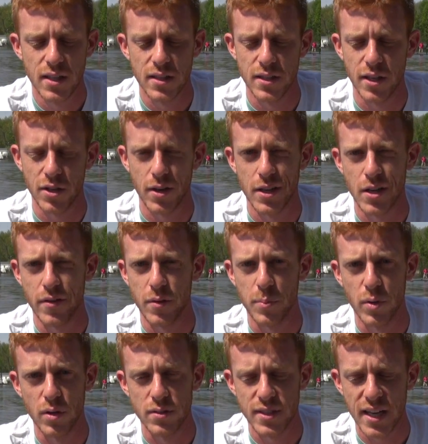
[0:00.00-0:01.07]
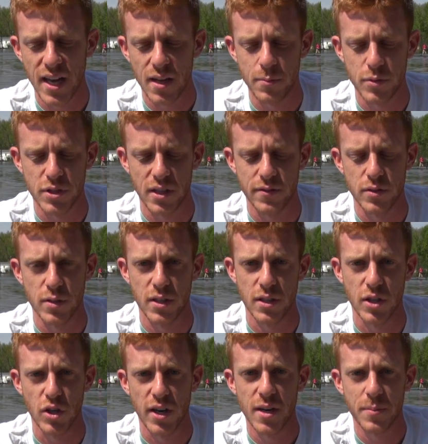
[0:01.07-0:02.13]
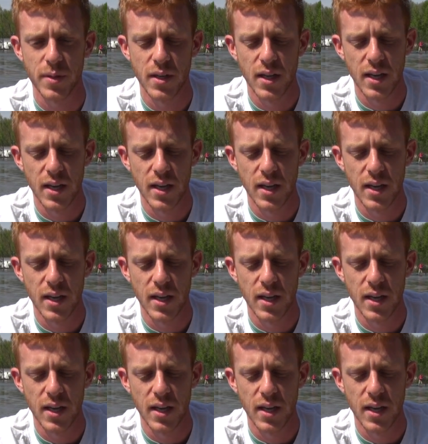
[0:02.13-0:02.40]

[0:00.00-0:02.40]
The other end you have a pull tab which gives you a good grip.